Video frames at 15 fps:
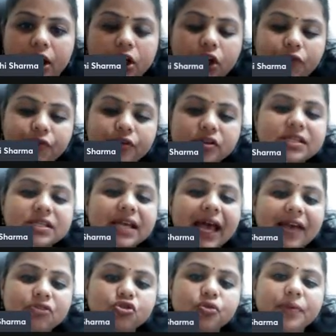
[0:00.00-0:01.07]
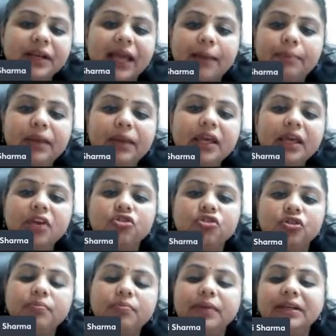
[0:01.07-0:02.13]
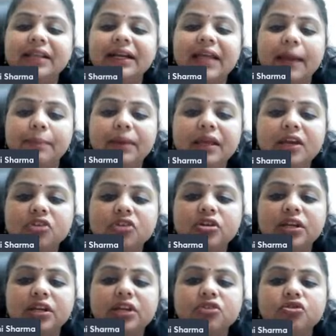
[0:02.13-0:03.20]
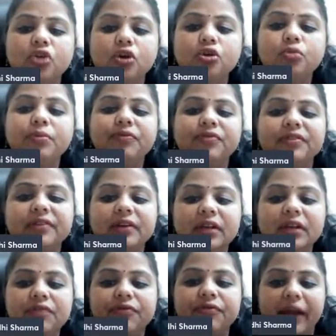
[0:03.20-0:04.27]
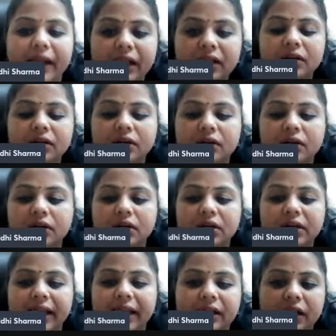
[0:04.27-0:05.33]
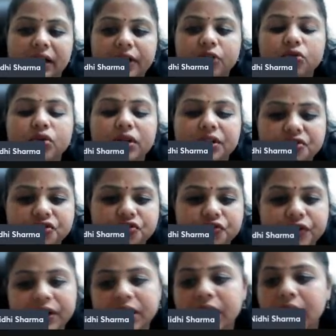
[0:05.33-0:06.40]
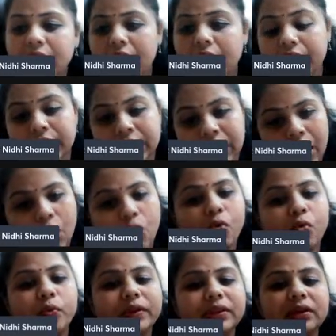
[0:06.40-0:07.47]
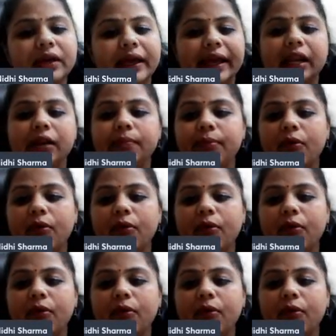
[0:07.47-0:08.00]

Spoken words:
Now, first there has to be an application, but that application needs not to be physically filed directly into the registry. Now, with the help